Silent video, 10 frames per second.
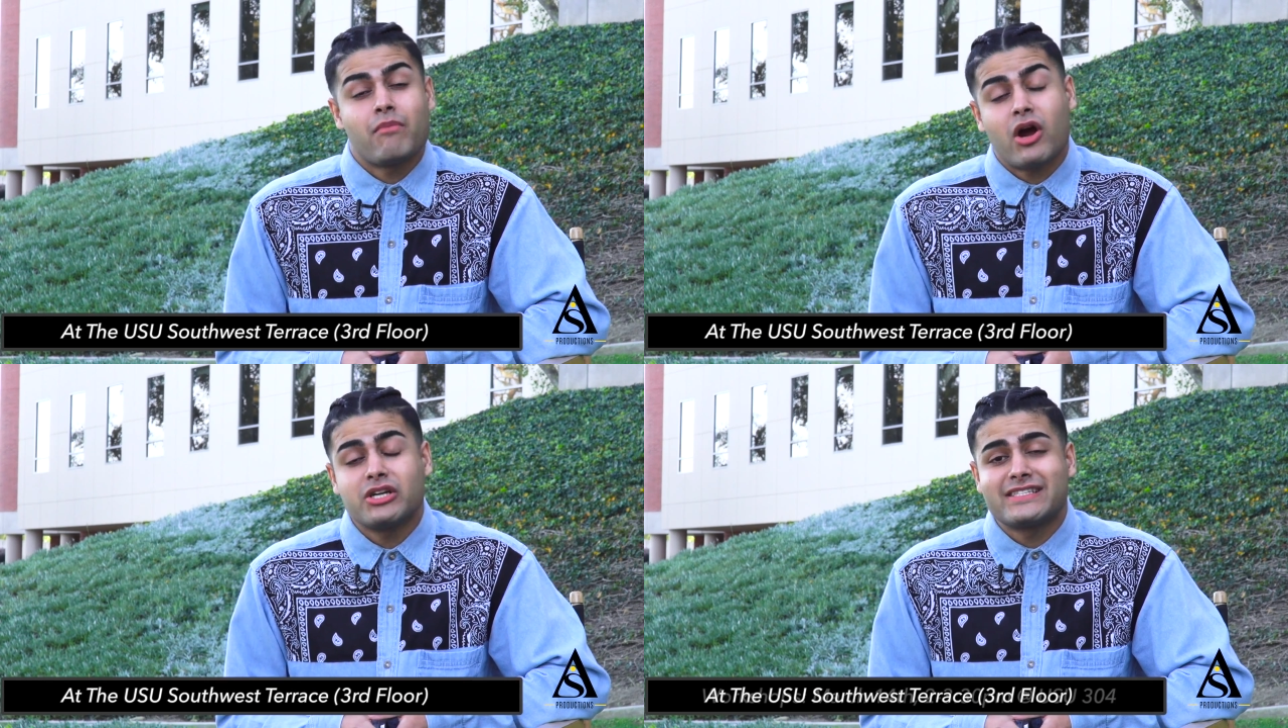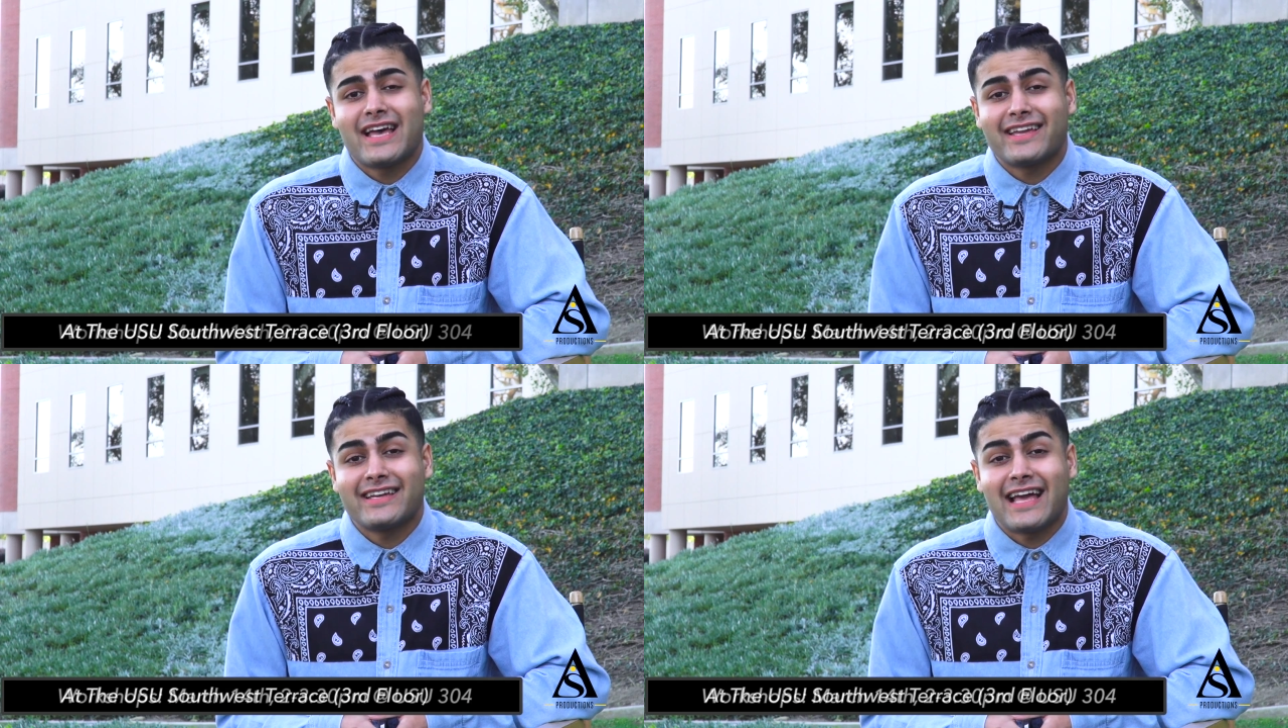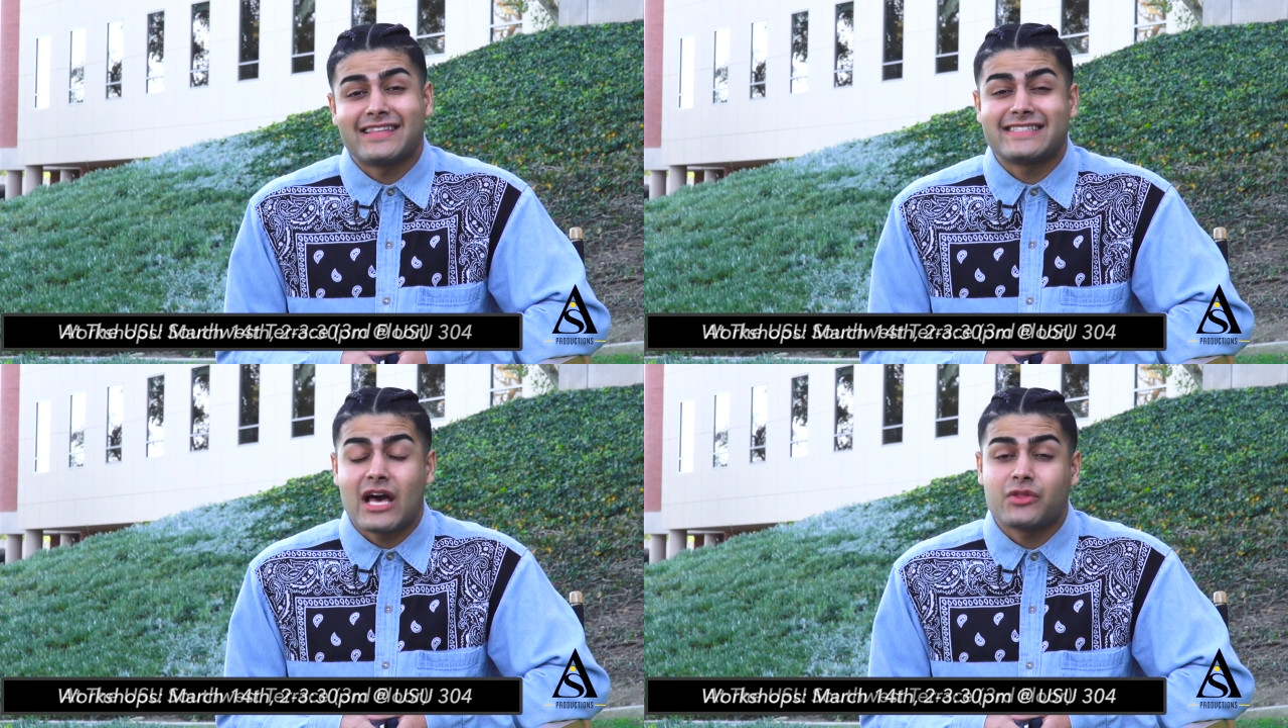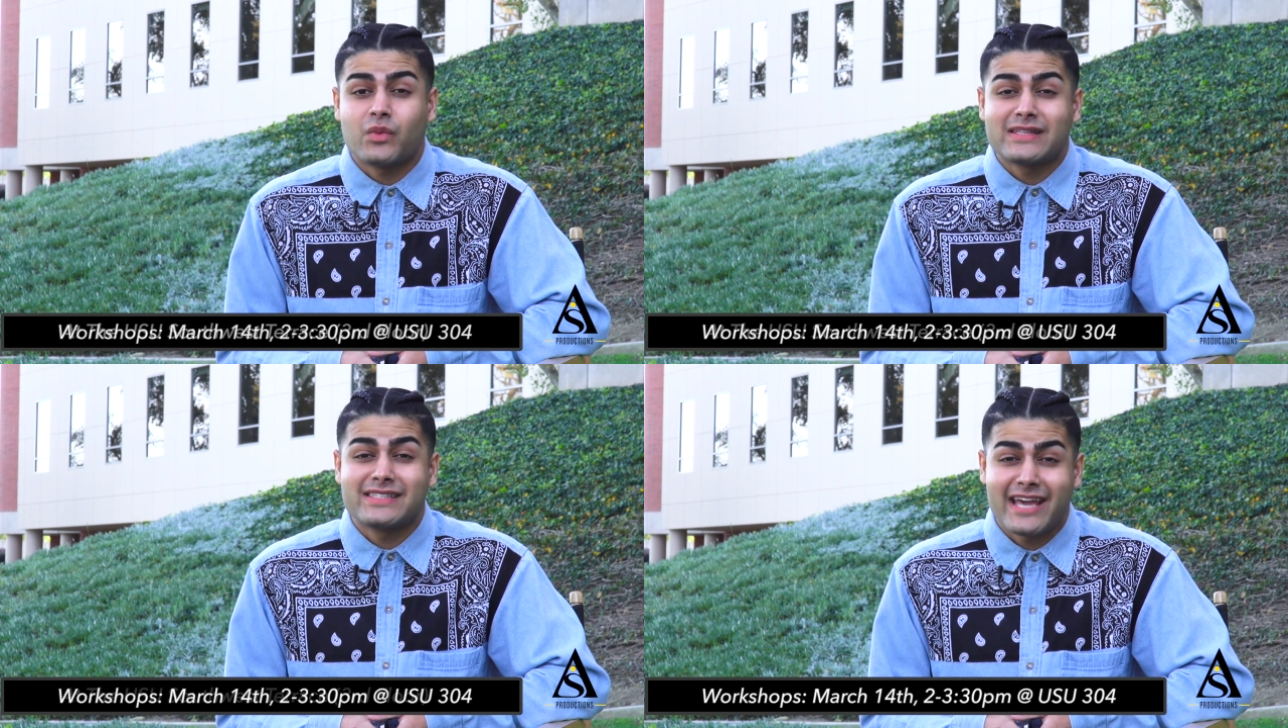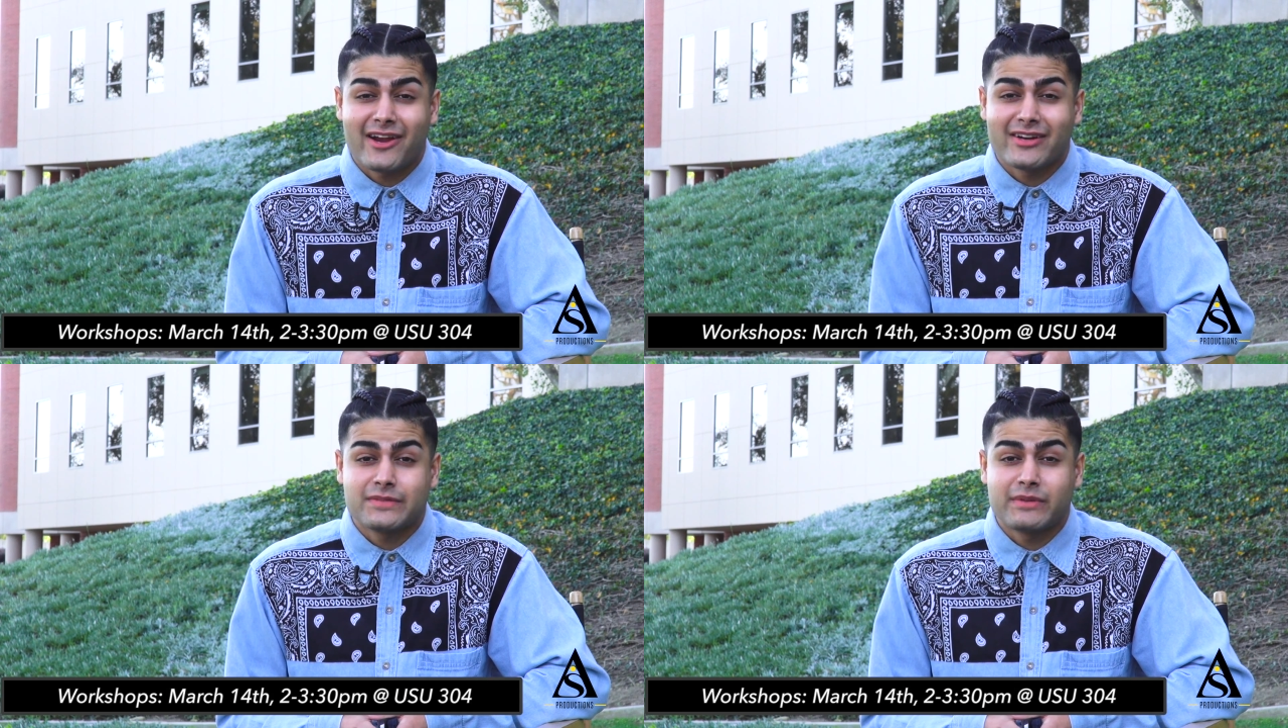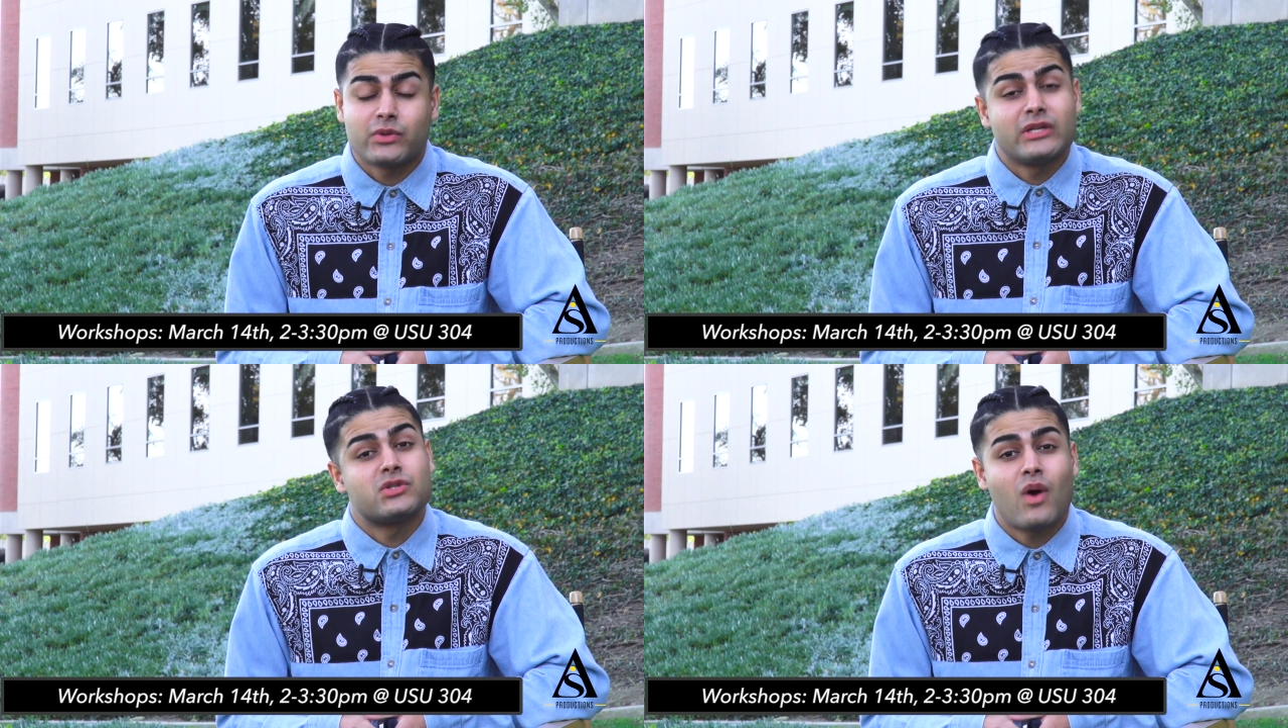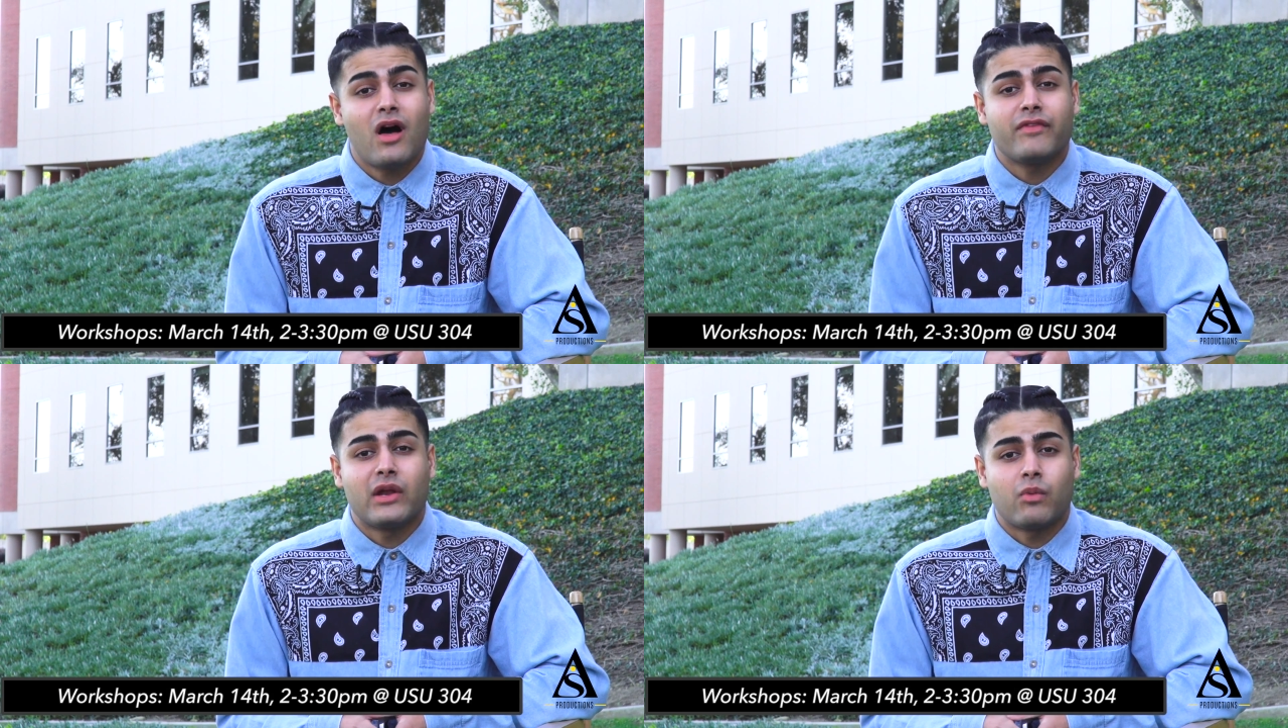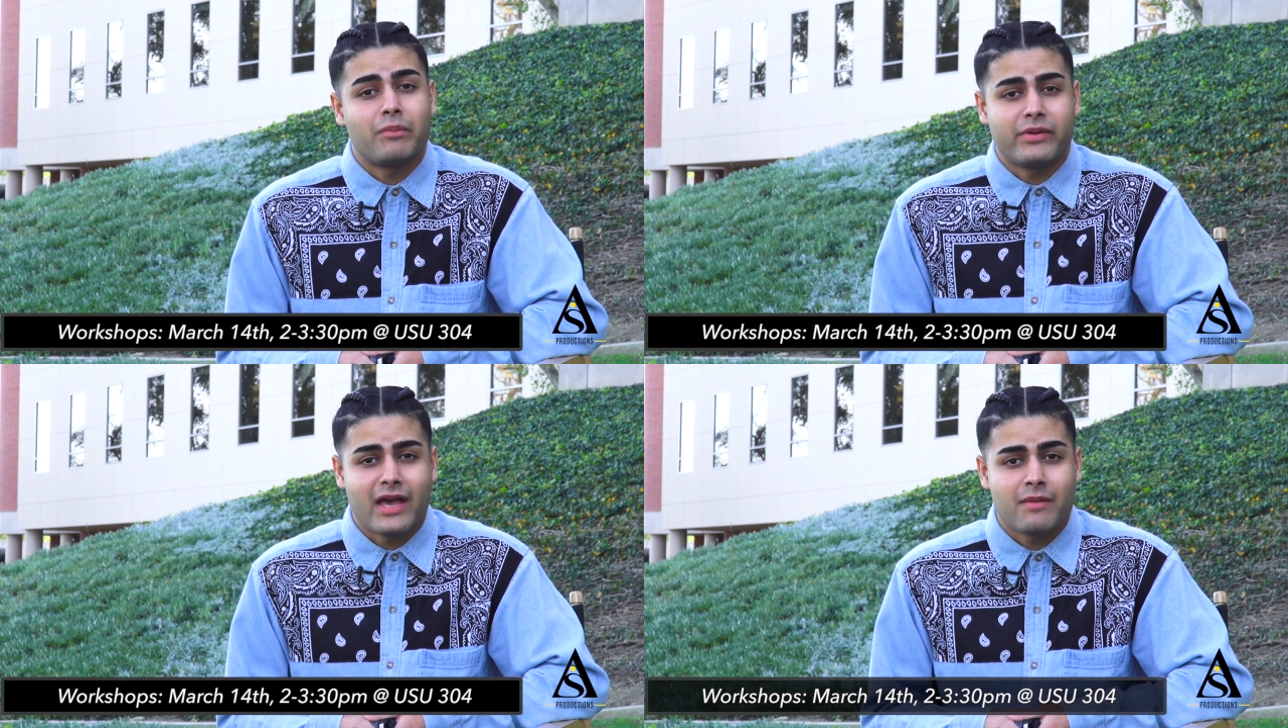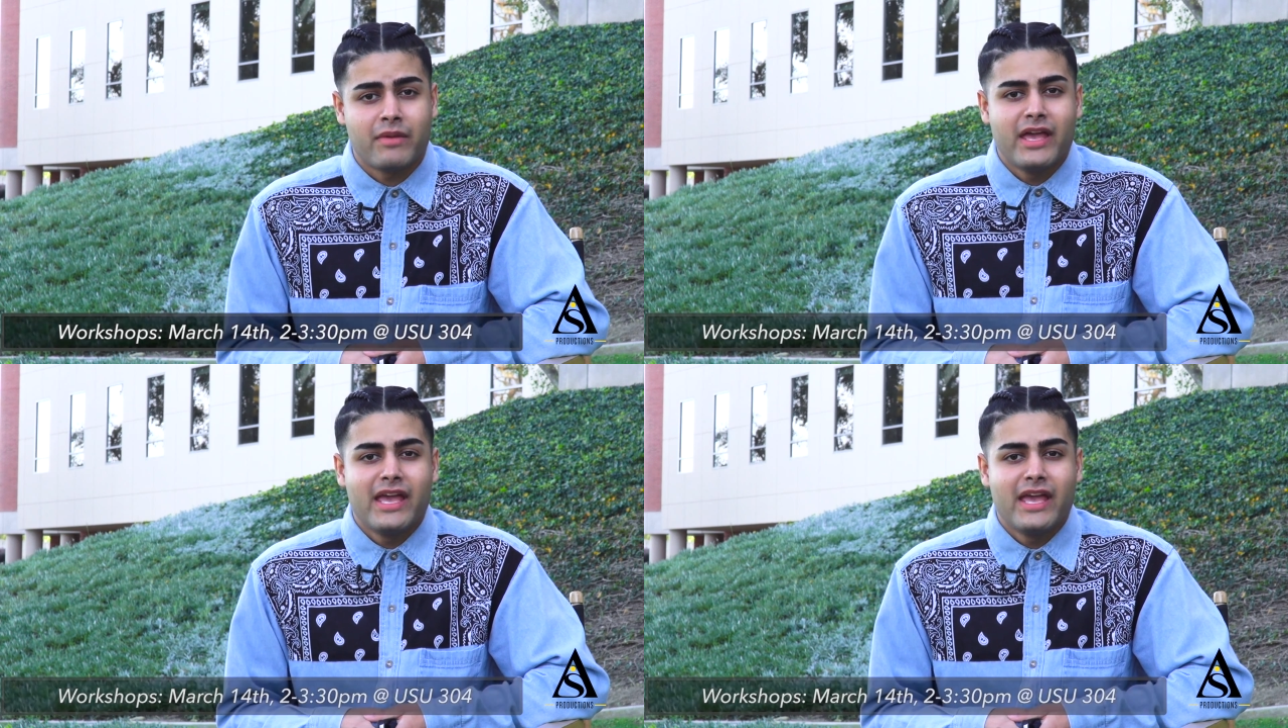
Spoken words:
March 2nd at the Southwest Terrace between 12 and 1 p.m.